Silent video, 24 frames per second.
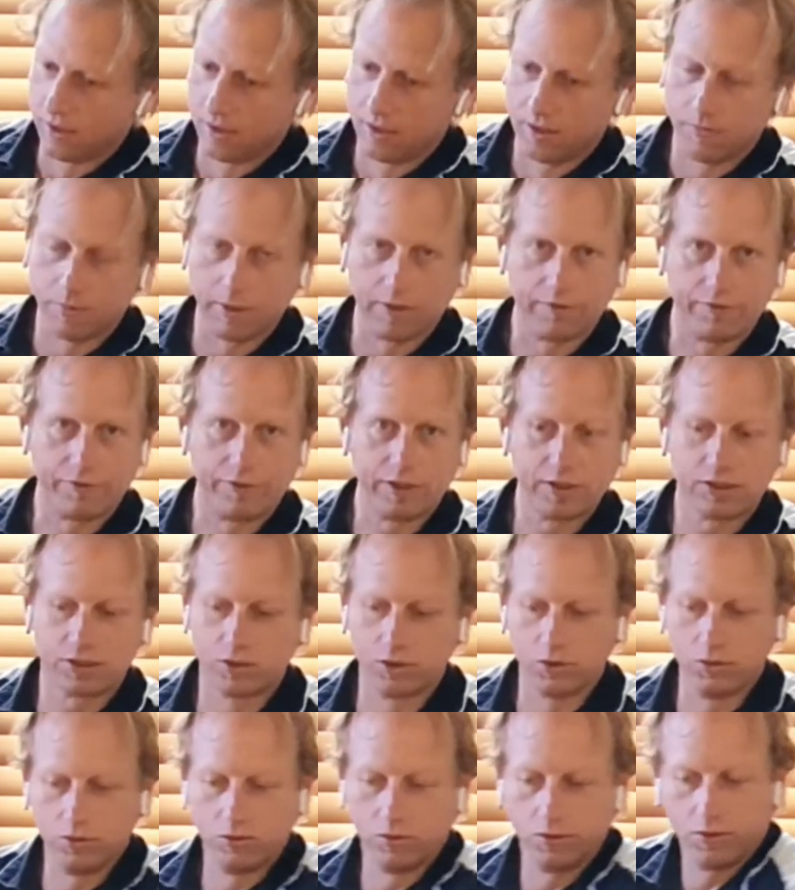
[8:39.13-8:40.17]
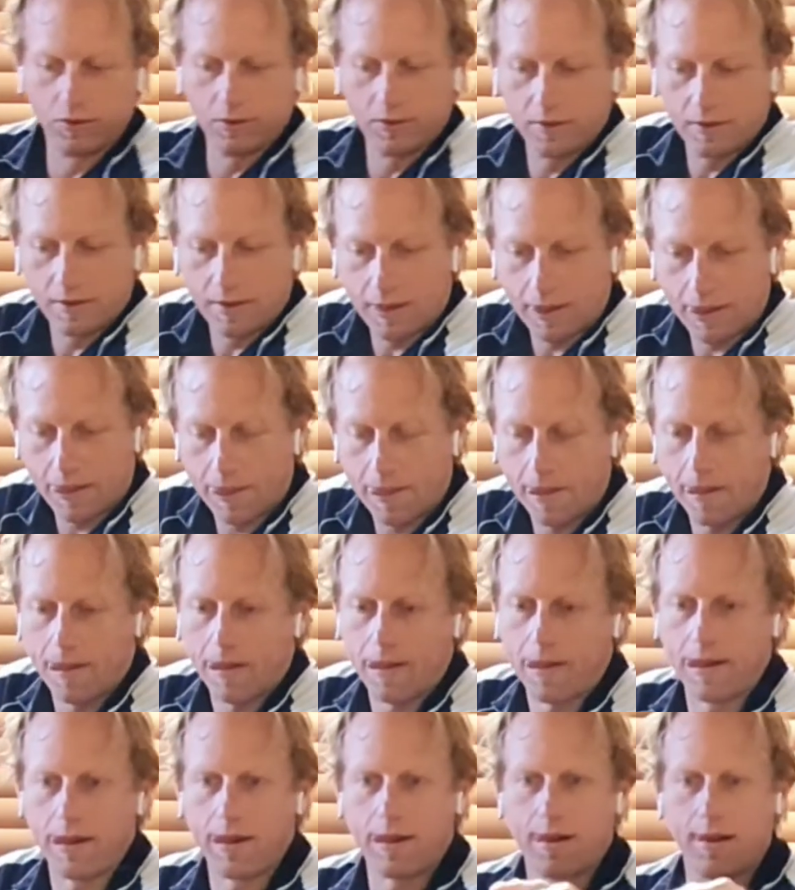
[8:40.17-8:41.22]
But Festool
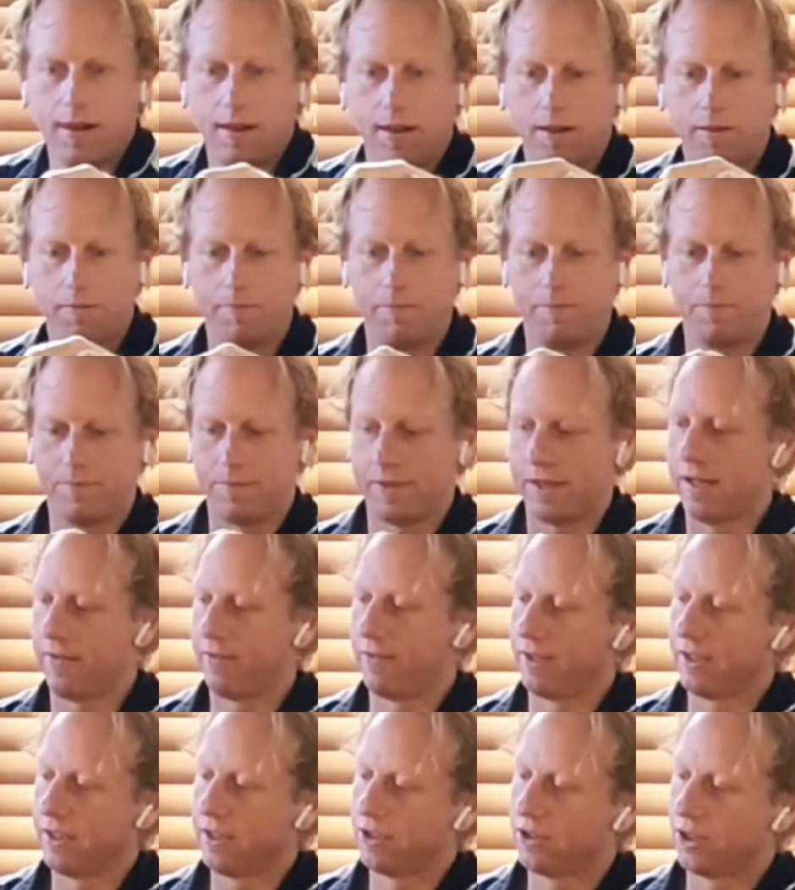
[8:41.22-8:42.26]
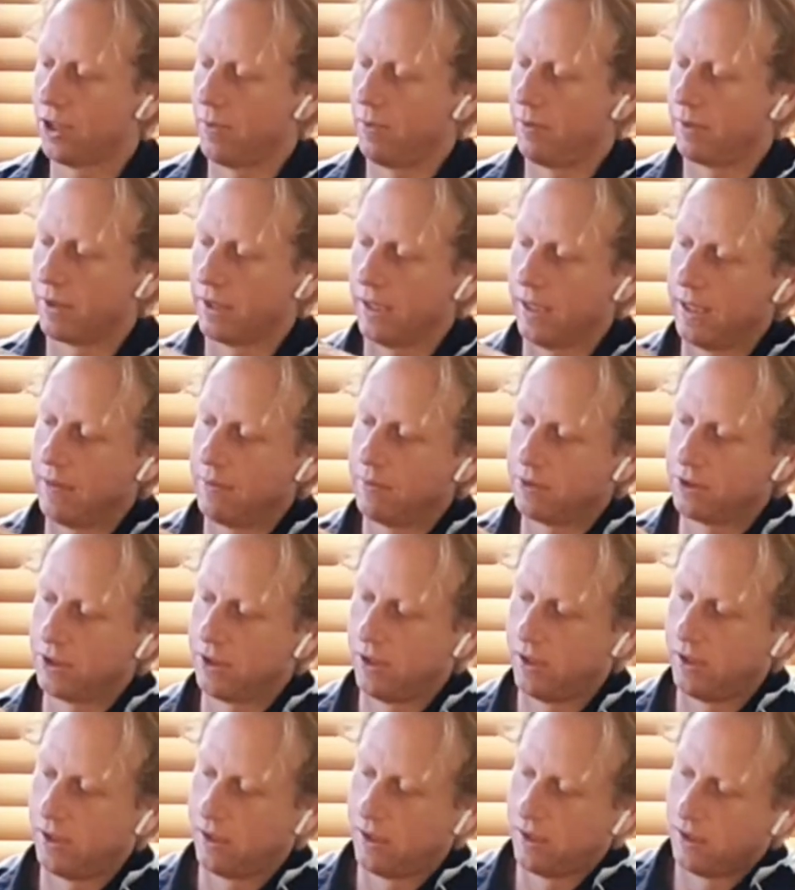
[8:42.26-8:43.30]
have these type of clamps.
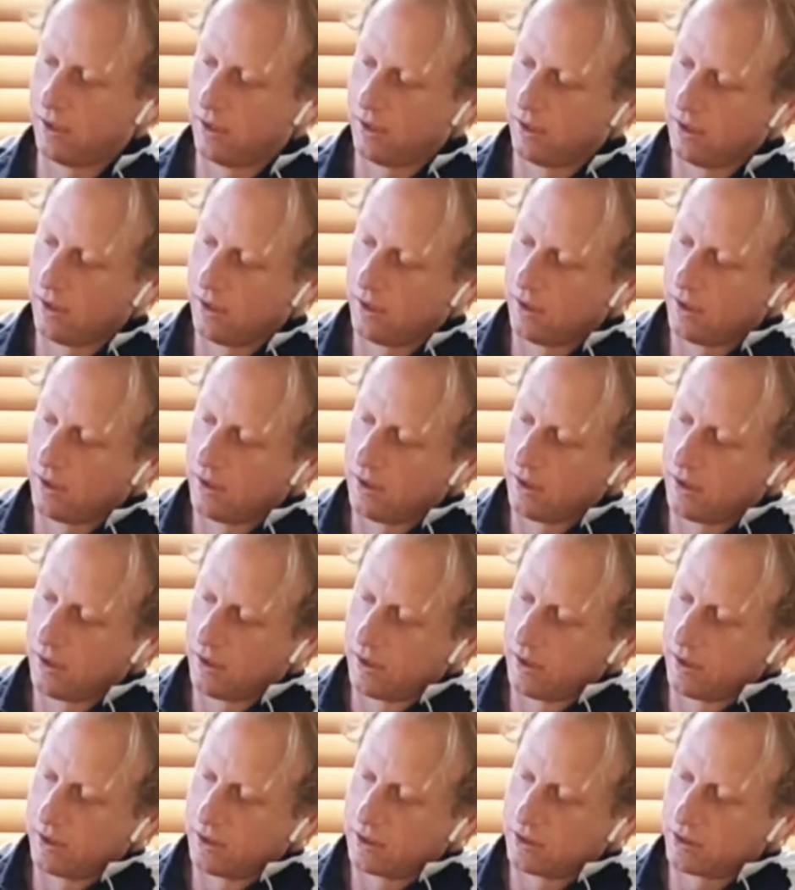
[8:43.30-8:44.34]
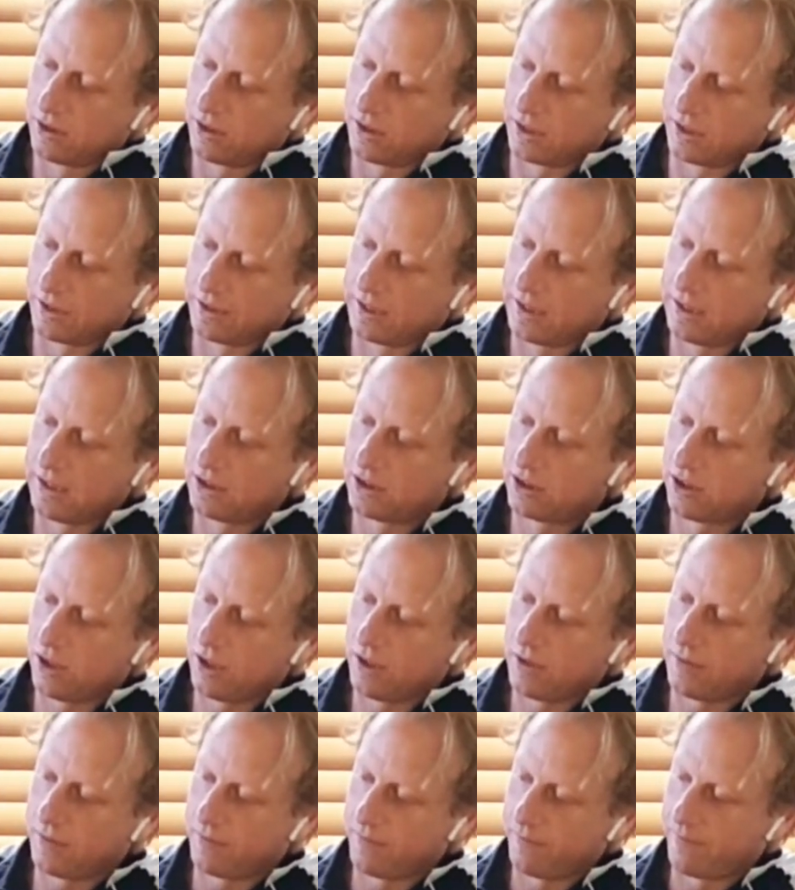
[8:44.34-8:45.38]
It's like a
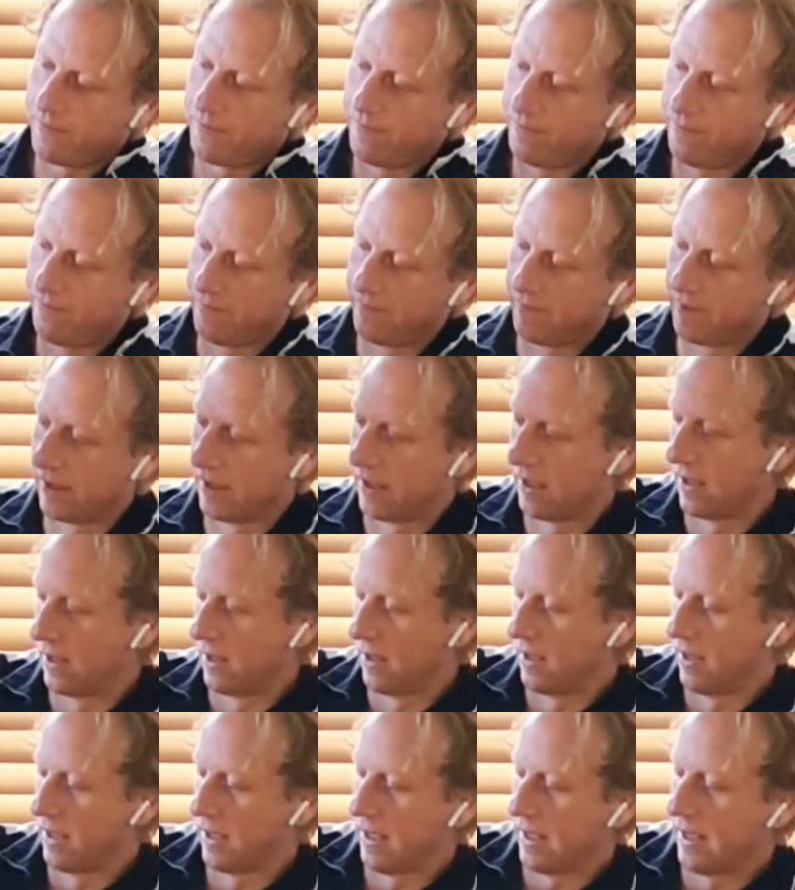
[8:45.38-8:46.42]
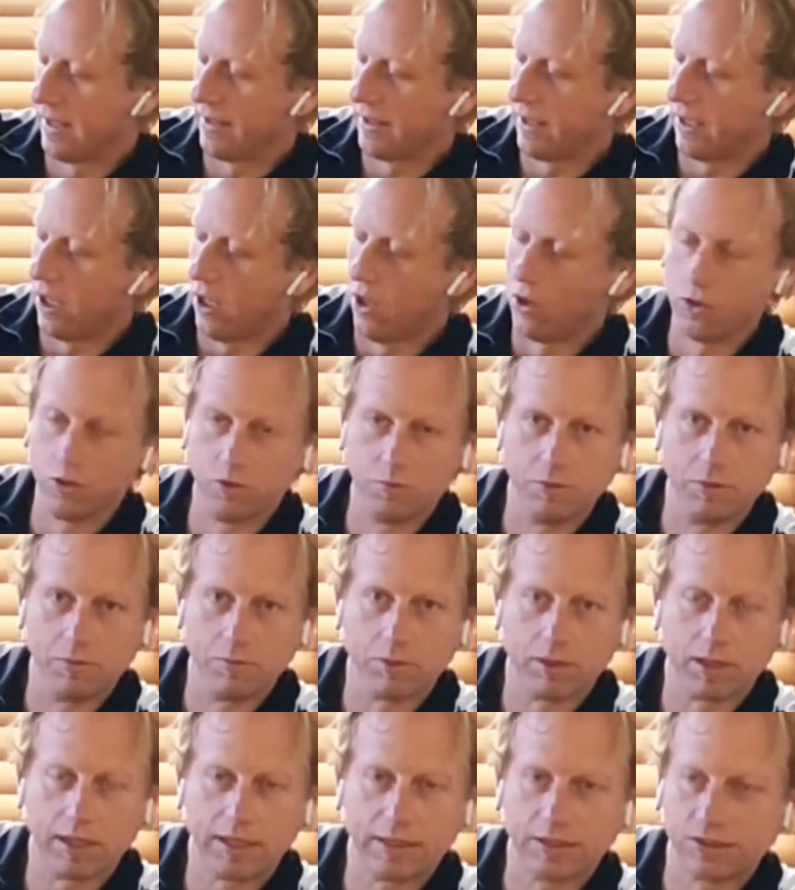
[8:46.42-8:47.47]
T-slot, and they hold them in
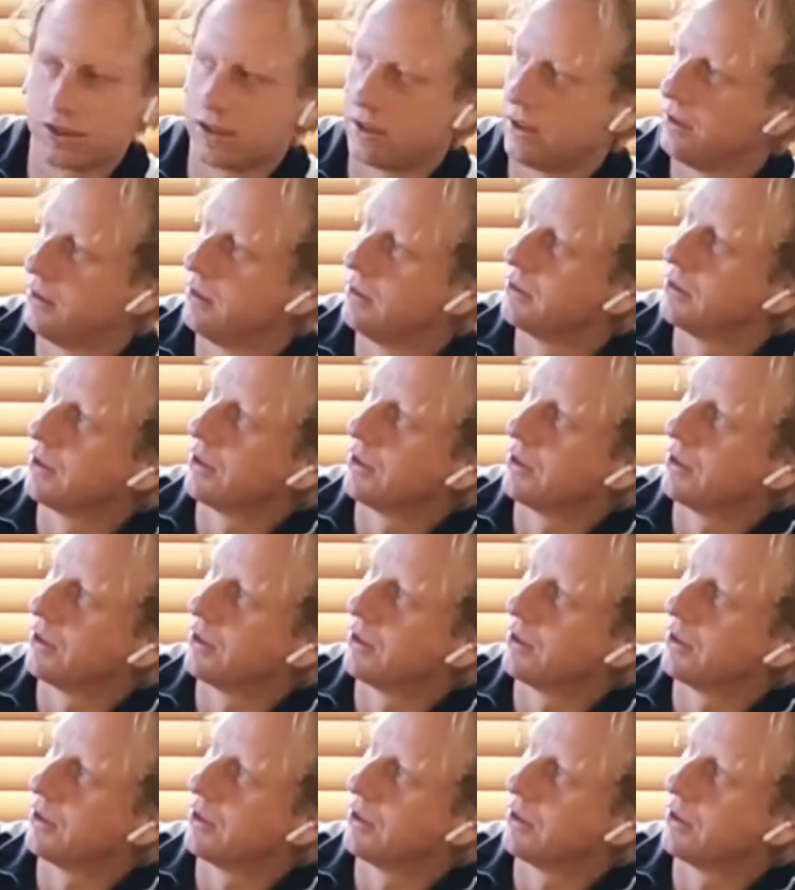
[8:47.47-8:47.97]
place. So